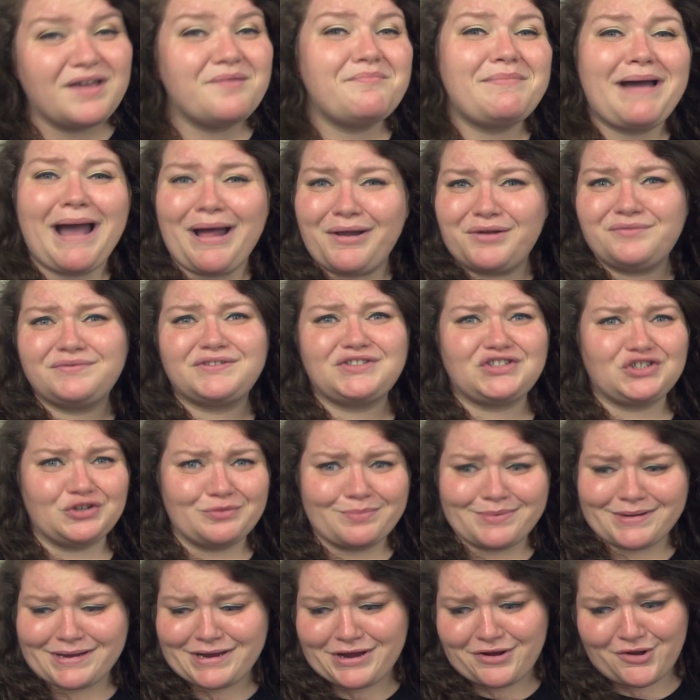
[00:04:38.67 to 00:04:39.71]
amount of
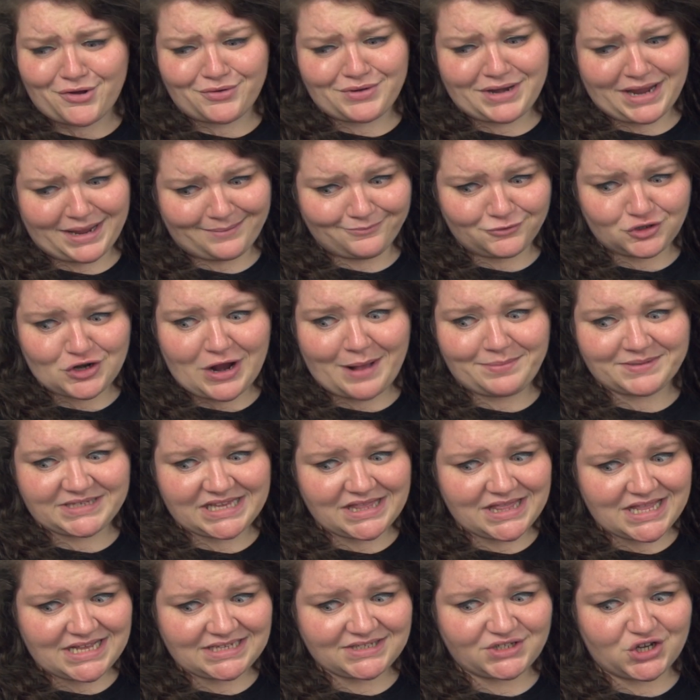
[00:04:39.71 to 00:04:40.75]
superhero name drops
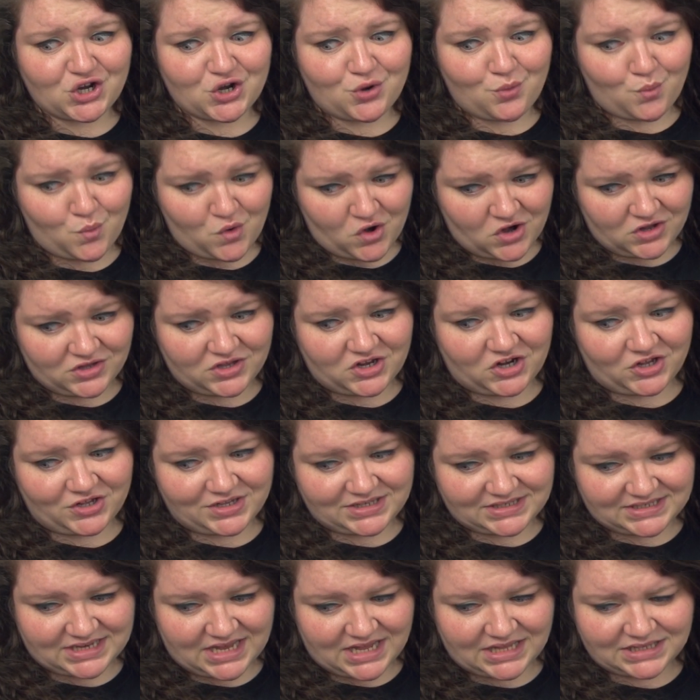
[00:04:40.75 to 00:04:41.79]
in this were a little
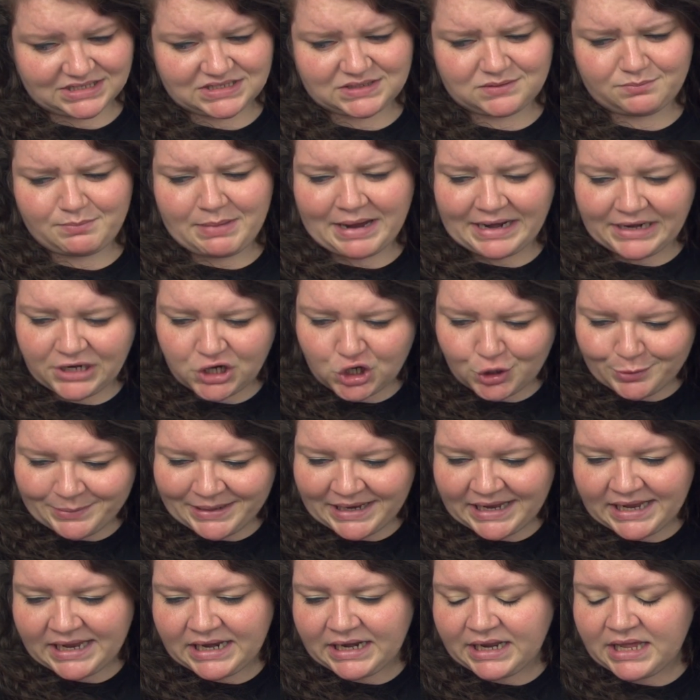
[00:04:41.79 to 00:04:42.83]
insane.
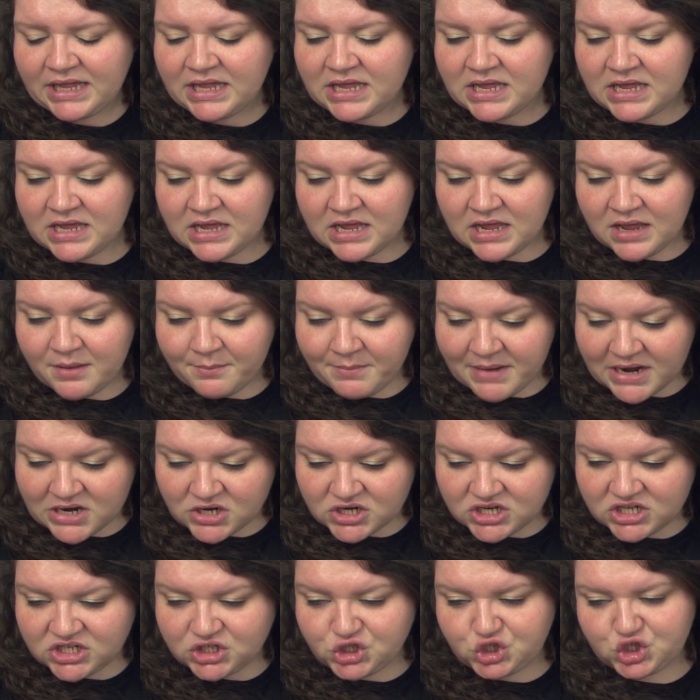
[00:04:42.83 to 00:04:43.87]
Spider-Man,
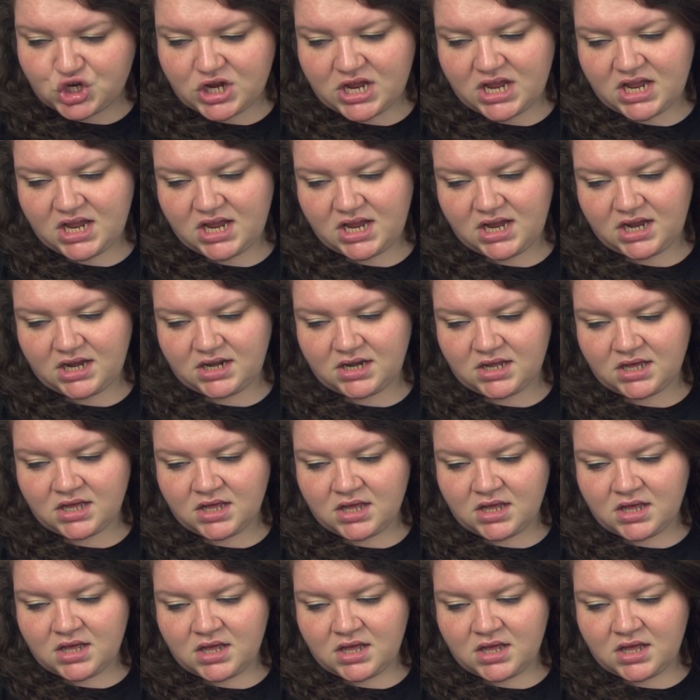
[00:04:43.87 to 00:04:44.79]
Mary Jane,